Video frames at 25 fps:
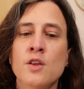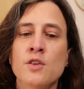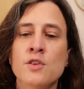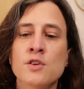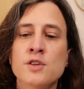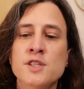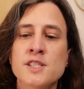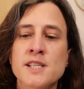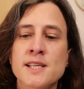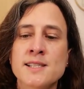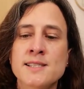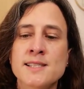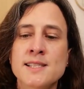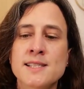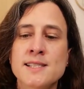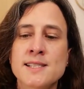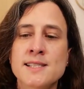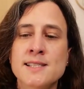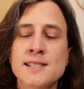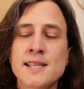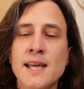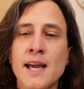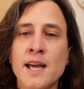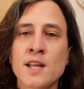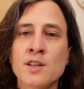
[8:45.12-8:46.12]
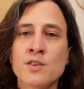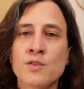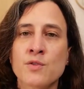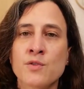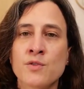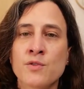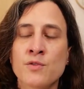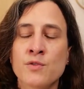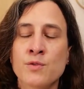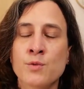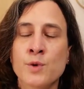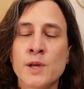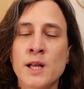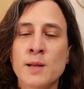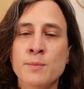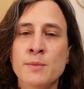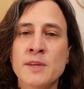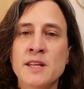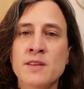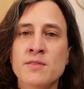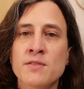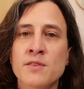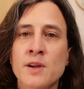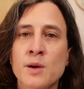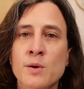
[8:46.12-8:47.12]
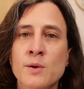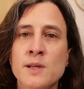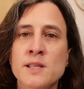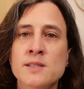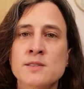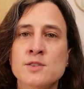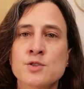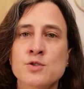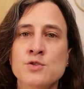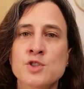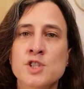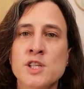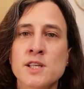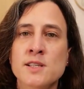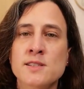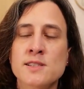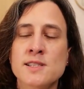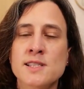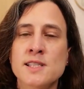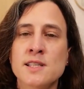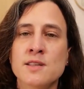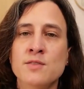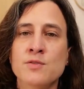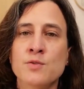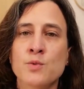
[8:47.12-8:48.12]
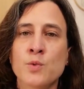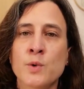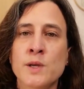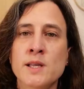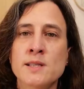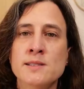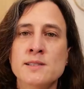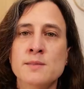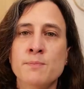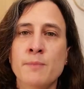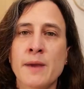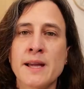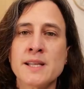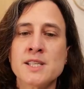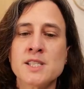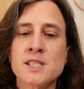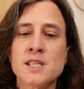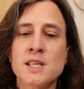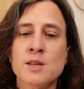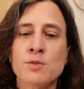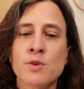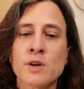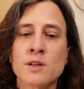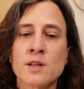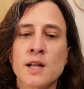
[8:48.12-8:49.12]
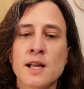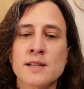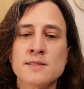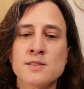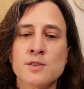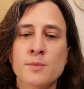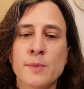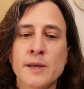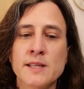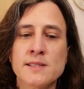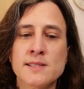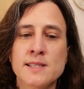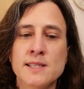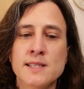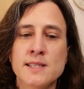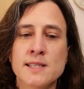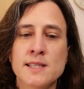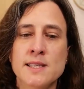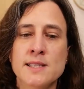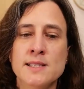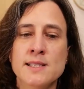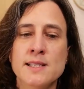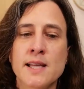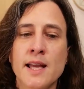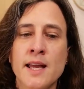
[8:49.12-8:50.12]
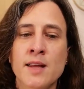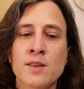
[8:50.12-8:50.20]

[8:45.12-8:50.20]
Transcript: The chest CT scan will be very suggestive with patchy granulous opacities,